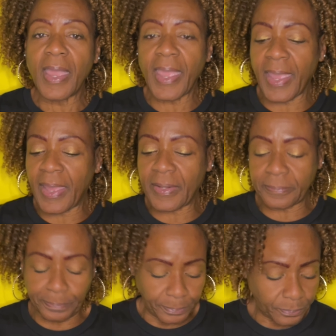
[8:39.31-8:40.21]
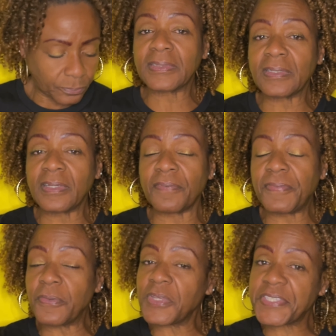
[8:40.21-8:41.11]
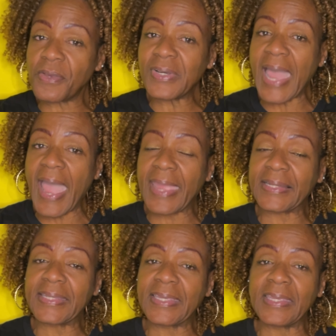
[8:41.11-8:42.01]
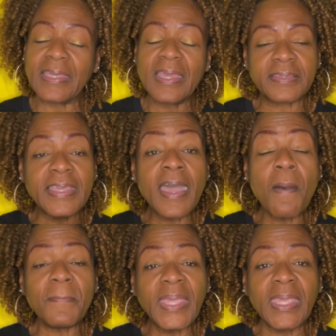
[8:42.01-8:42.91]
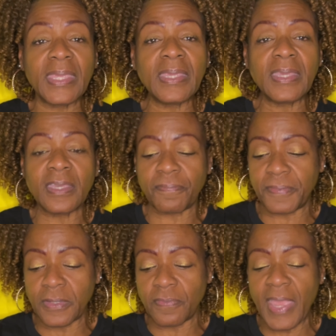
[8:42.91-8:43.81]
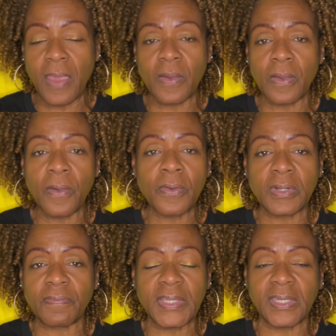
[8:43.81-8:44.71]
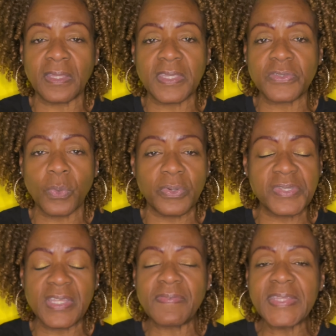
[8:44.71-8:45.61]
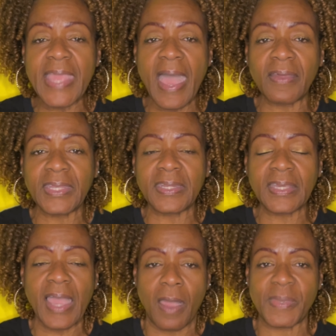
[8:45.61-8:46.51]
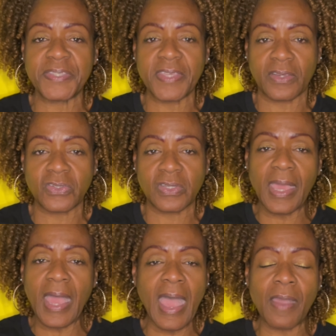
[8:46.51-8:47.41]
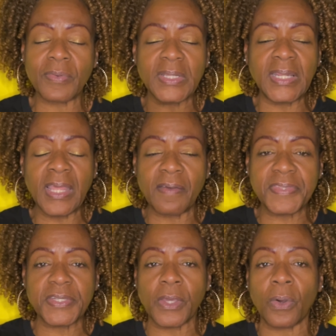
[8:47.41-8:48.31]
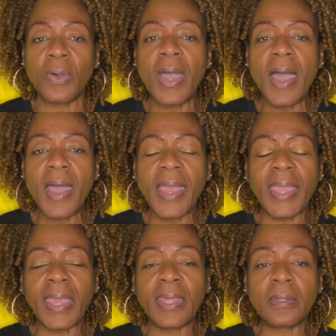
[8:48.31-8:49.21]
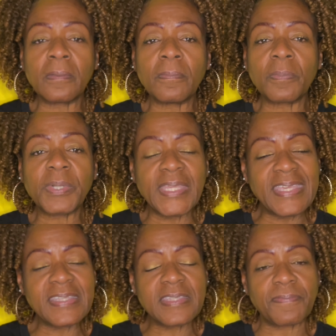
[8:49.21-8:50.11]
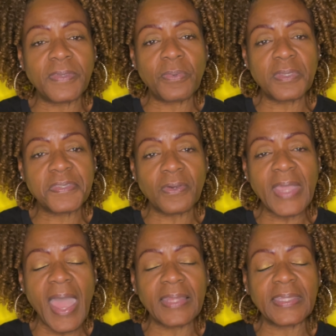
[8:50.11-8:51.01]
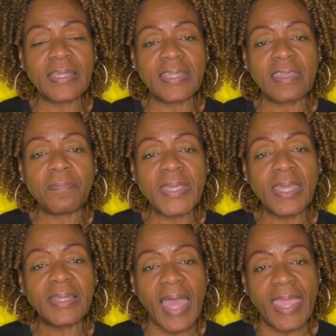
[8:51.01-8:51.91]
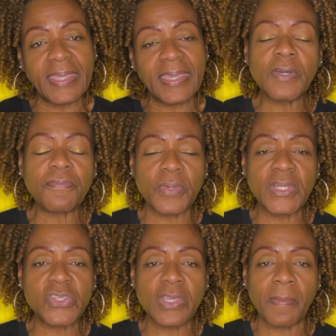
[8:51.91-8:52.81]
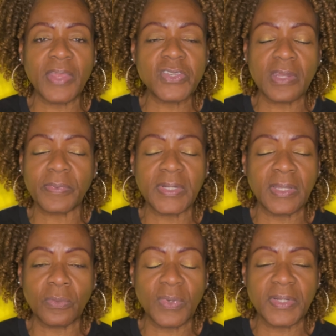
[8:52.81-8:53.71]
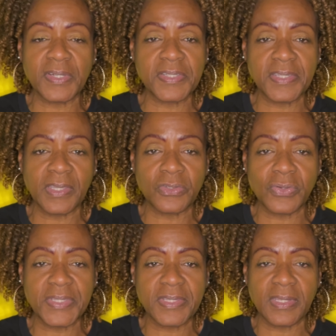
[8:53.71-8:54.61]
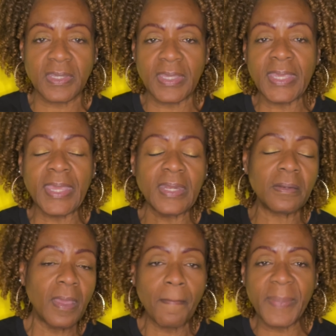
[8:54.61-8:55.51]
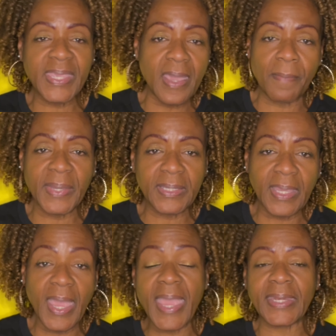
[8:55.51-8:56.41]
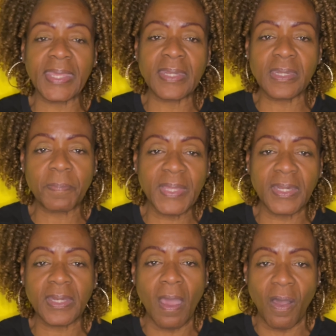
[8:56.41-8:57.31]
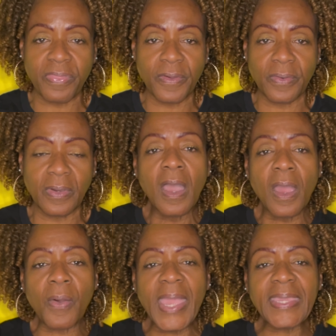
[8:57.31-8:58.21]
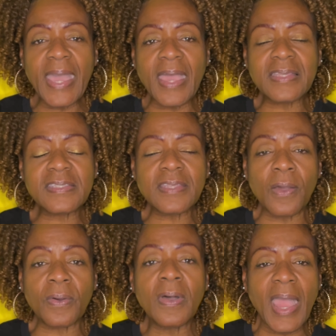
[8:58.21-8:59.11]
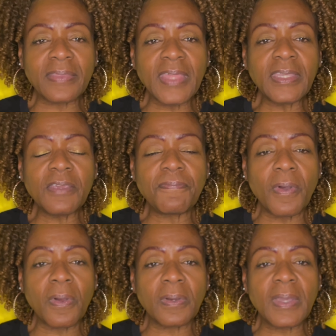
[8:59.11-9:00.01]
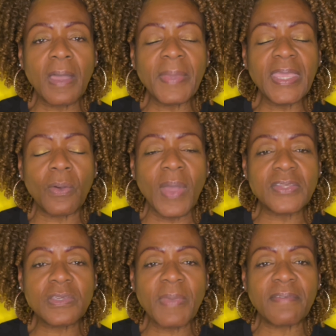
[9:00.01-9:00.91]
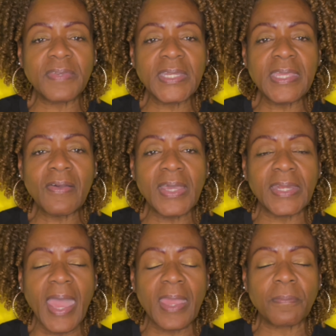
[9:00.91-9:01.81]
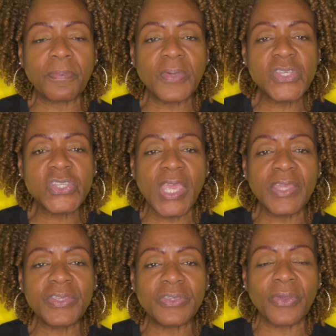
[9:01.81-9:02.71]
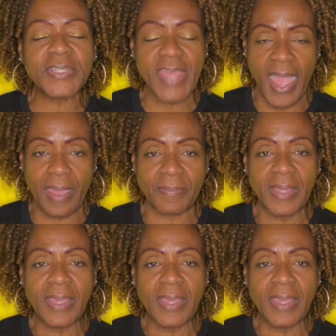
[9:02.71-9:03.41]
And if you would so kindly tell me if you've heard of any of these words, leave it down in the comment section. I would love to know. And please, if you would so kindly leave me a like, feel free to share my channel with anyone that is interested in becoming an independent author. All right, guys. So I thank you for coming and watching my video, and I appreciate your time.